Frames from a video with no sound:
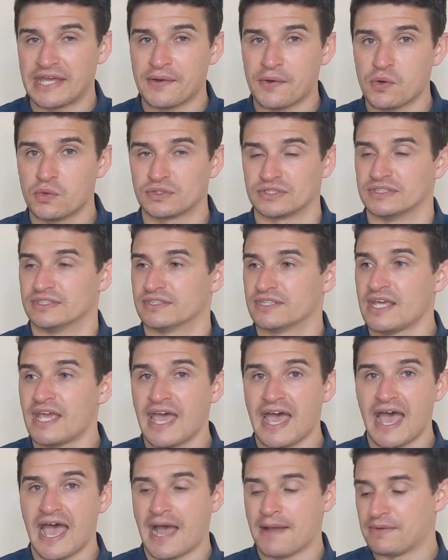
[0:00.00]
deals and
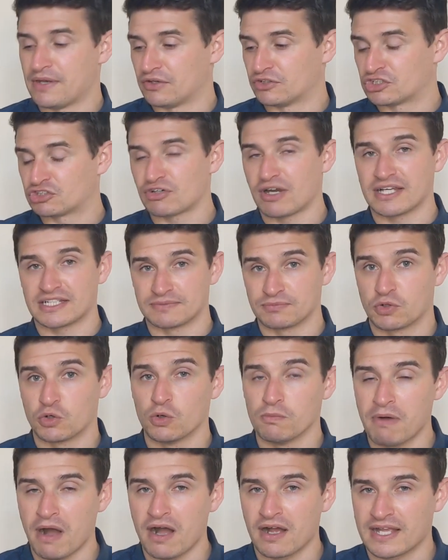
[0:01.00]
you know, strike some
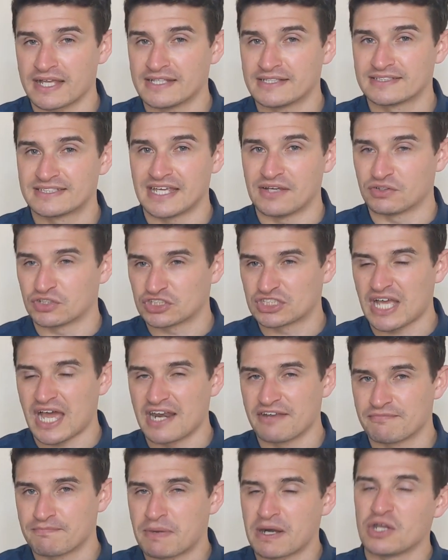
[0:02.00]
cool bargains. It was just
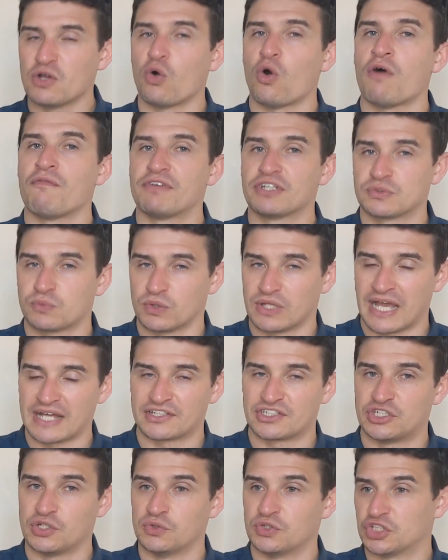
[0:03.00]
kind of pretty obvious what you
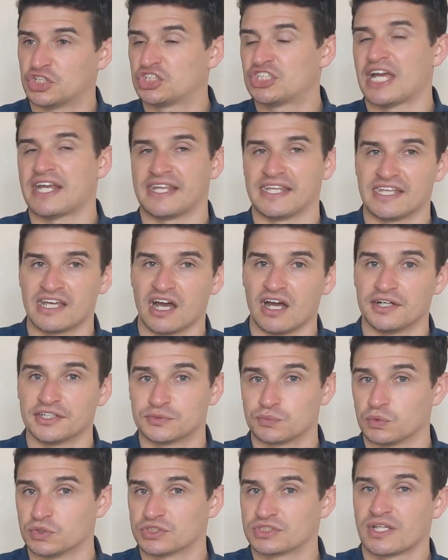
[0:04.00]
had to do, and just shedding
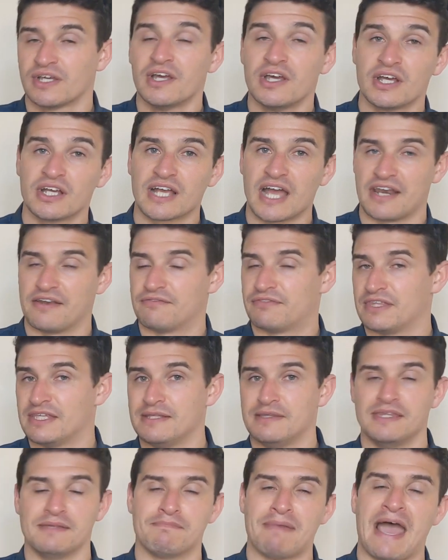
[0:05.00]
cards was kind of
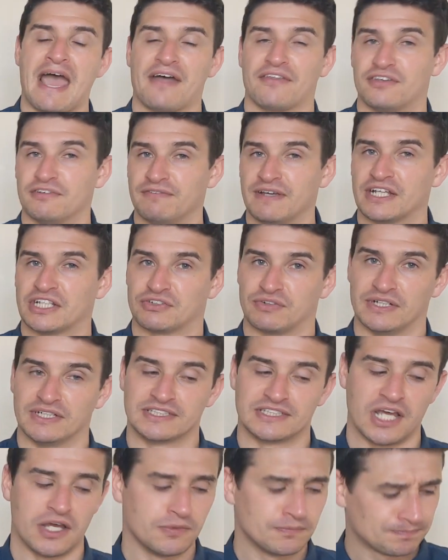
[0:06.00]
the path to victory.
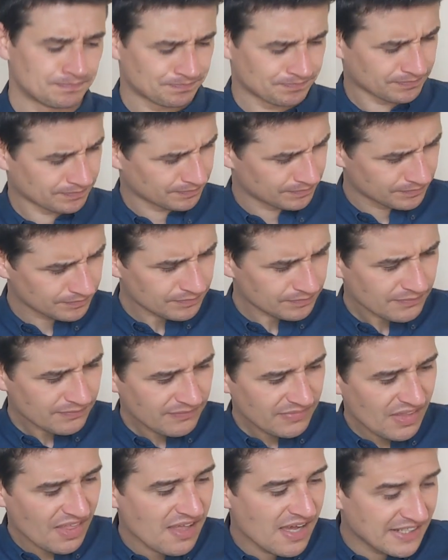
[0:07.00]
So
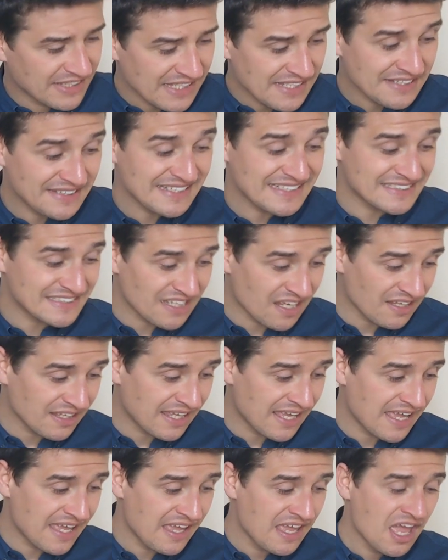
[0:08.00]
I didn't
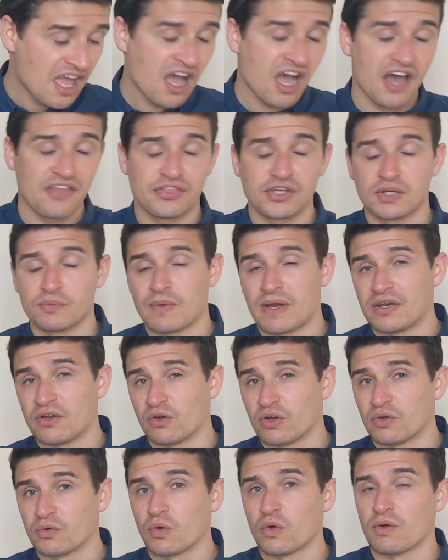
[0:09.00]
dislike it. I thought it went
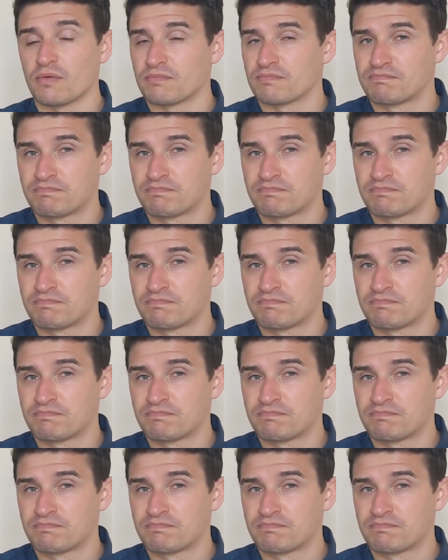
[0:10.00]
on